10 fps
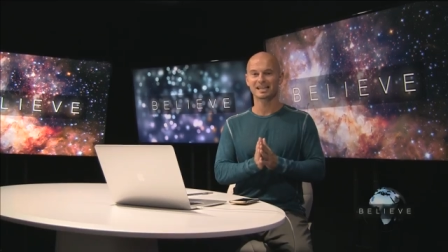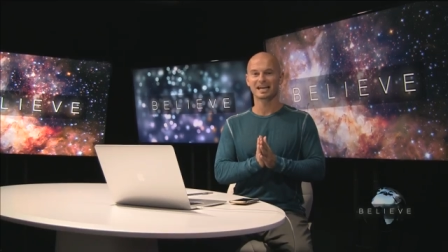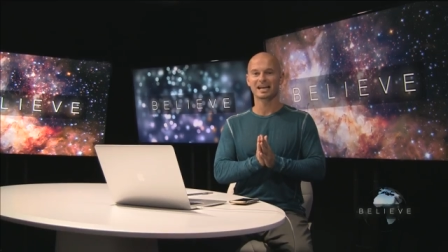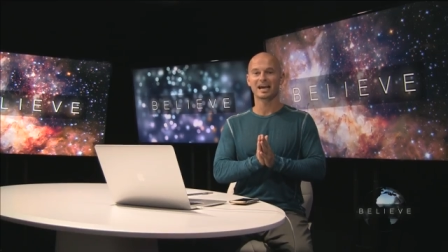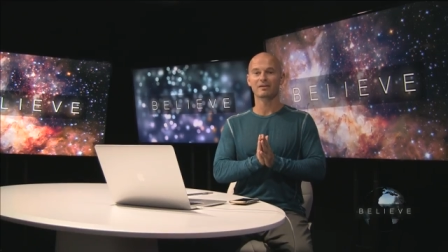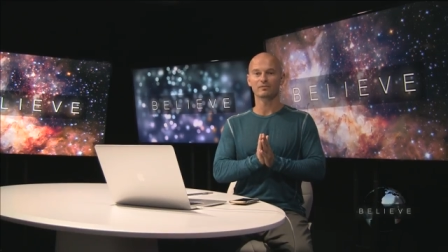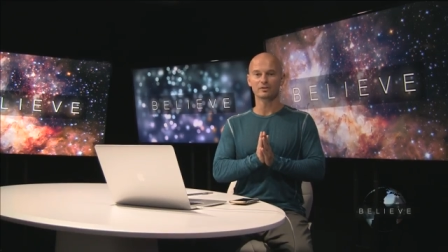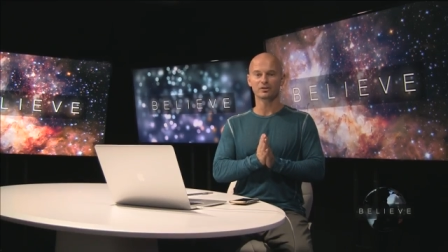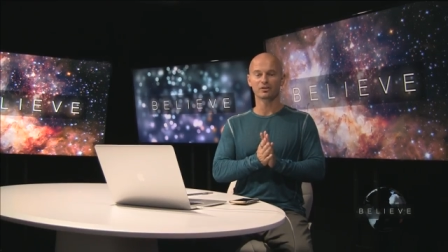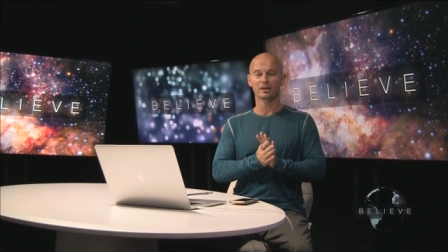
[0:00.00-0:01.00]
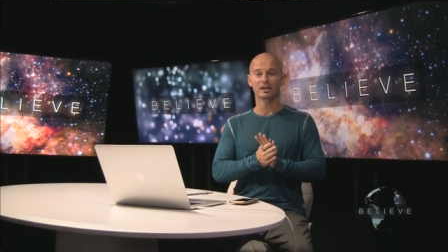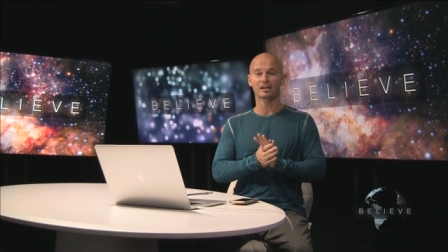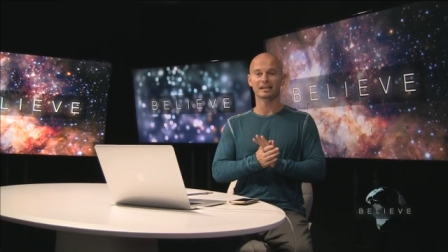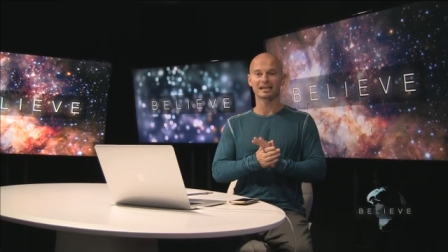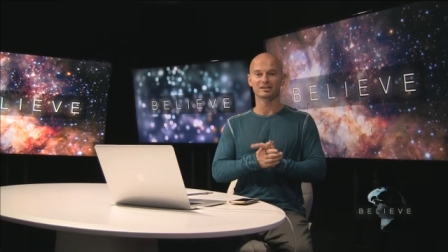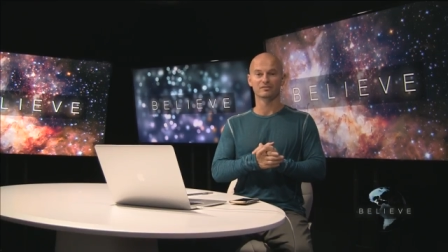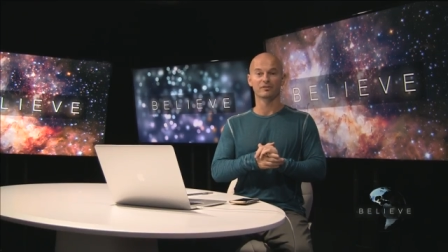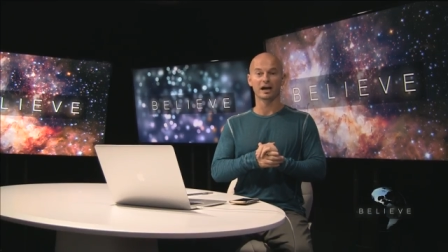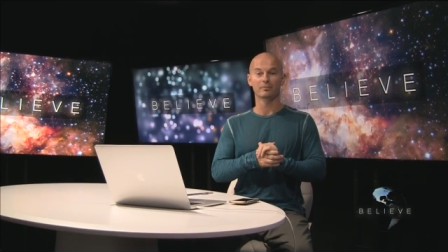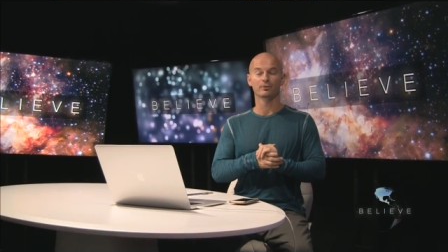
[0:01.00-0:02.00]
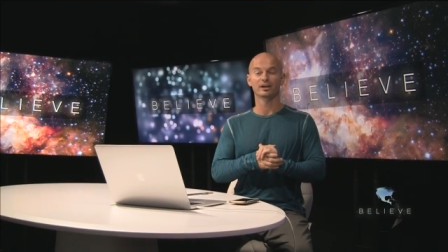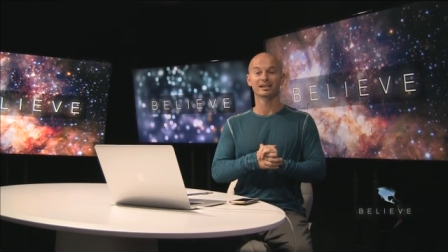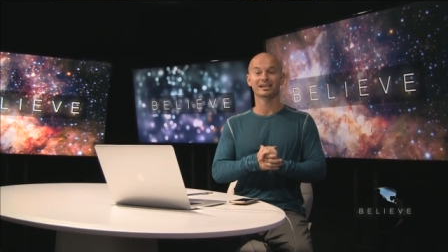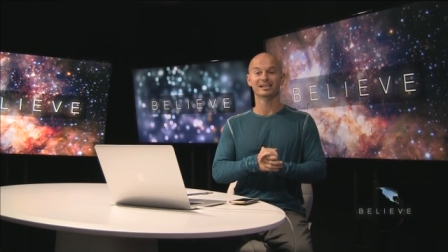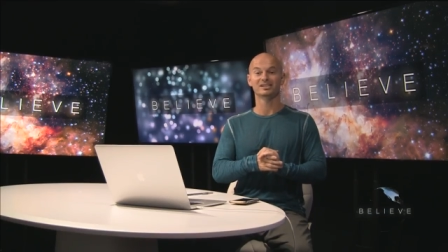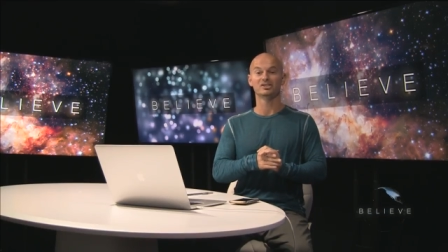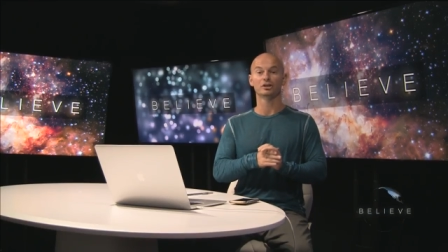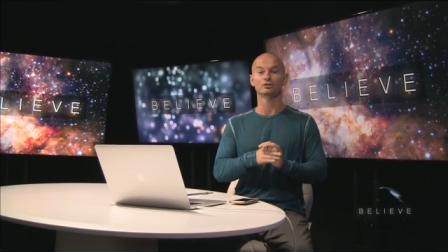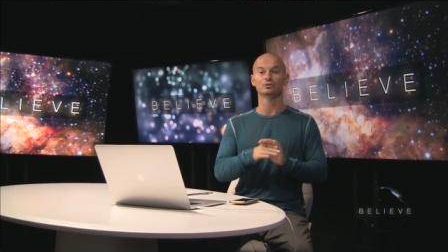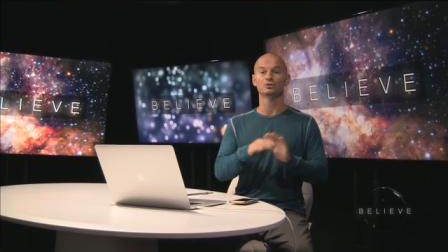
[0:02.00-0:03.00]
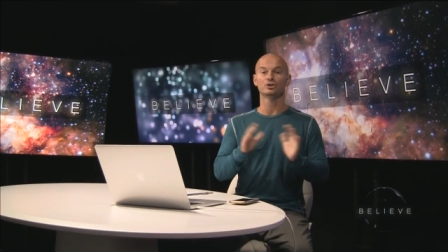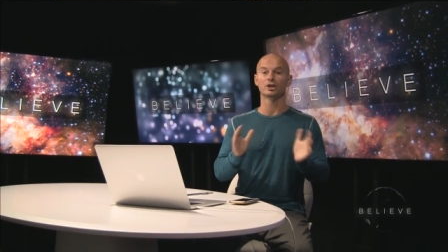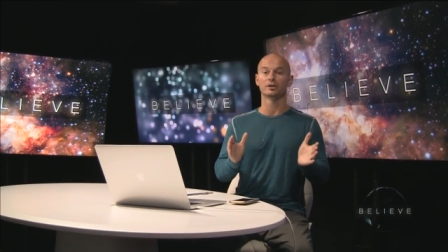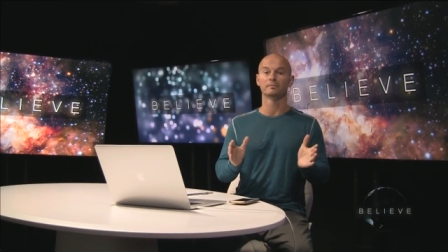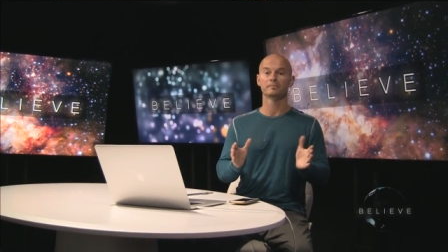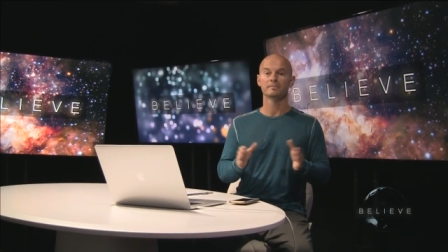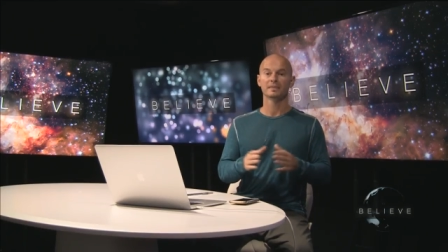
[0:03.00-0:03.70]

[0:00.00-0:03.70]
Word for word: that everything that is vibrating is an illusion.